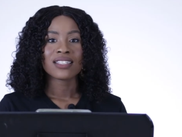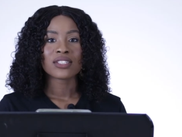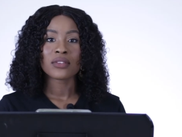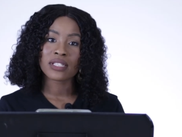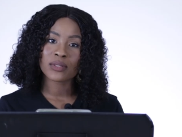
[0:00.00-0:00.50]

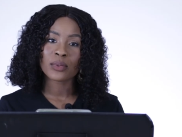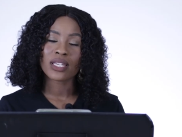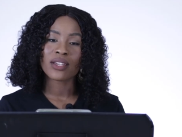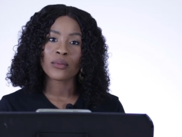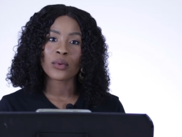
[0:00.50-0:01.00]
So, this
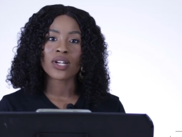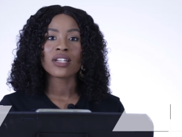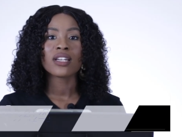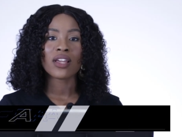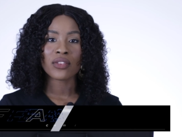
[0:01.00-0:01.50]
week, we're
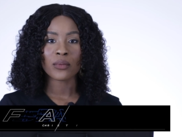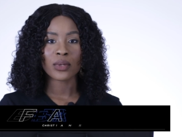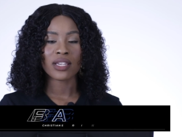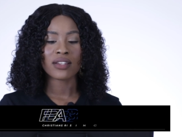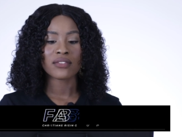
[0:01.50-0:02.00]
in another
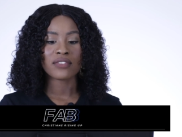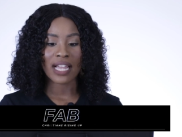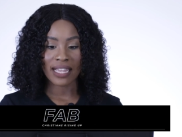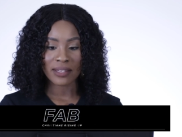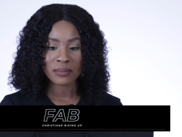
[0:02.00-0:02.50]
week of
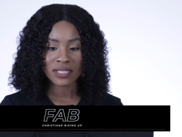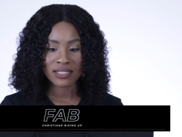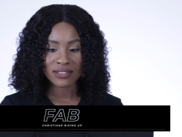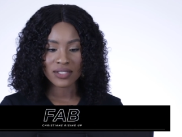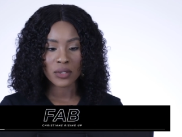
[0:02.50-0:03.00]

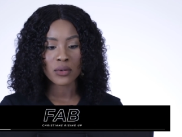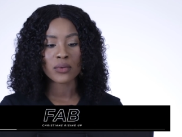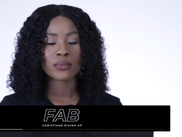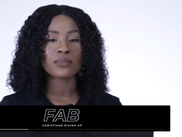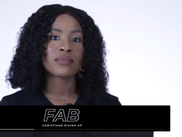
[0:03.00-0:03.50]
vibes.
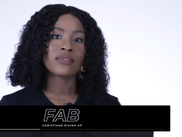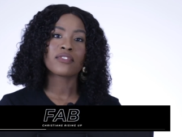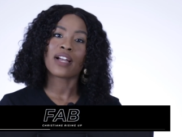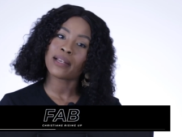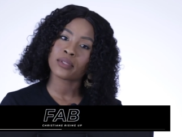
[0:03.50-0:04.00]
So,
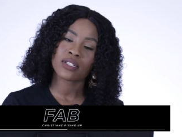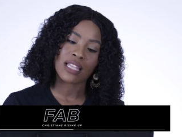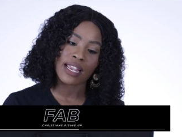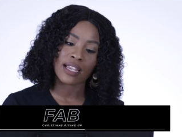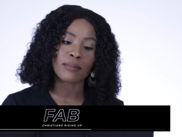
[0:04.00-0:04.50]
vibes are
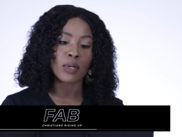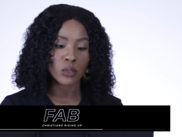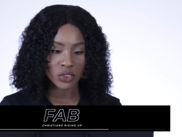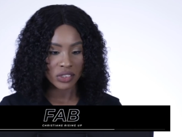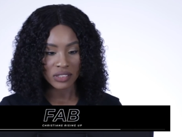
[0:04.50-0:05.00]
like
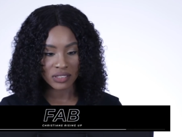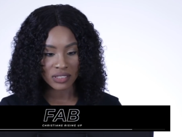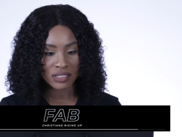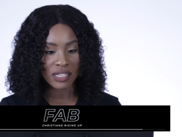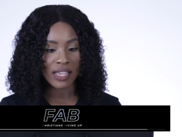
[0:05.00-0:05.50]

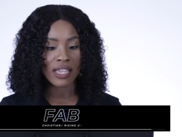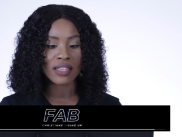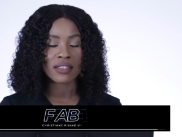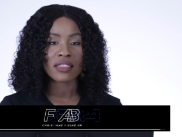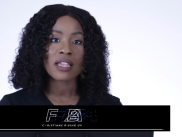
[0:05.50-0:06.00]
emotions.
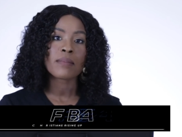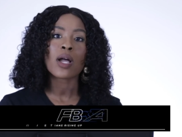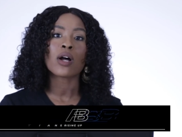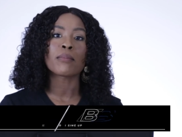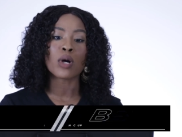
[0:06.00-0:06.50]
And the thing
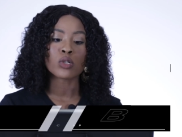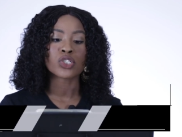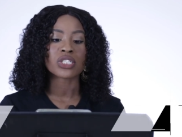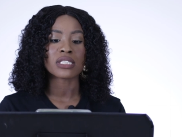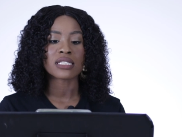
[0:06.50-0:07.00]
about
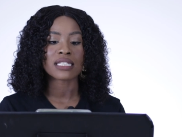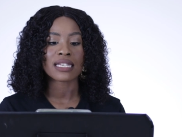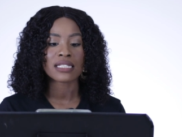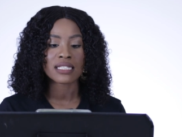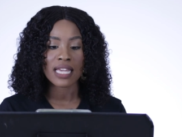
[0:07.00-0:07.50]
emotions
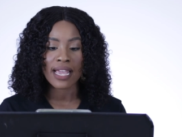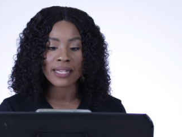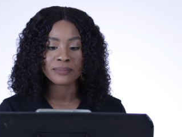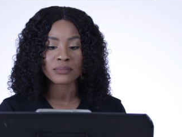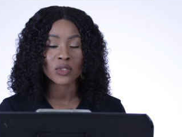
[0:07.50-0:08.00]
is
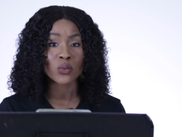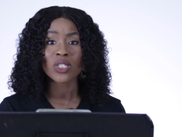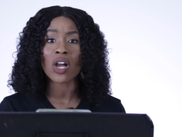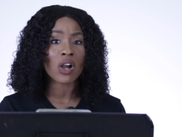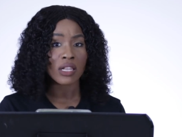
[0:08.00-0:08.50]
that
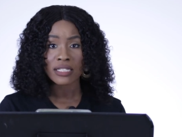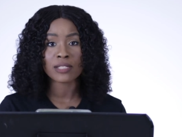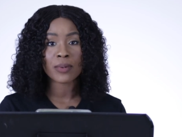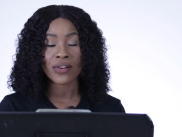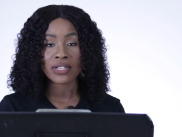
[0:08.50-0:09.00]
we all
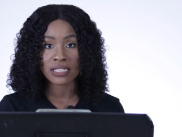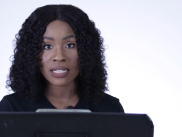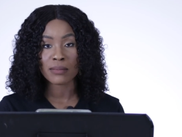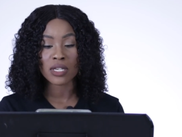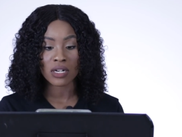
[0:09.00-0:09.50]
experience
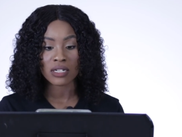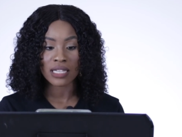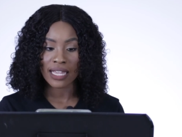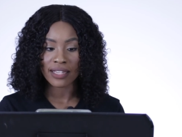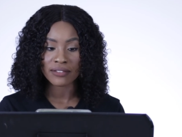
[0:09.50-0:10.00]
them in our
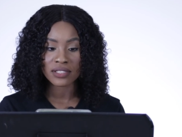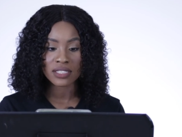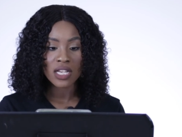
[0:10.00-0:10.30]
lives.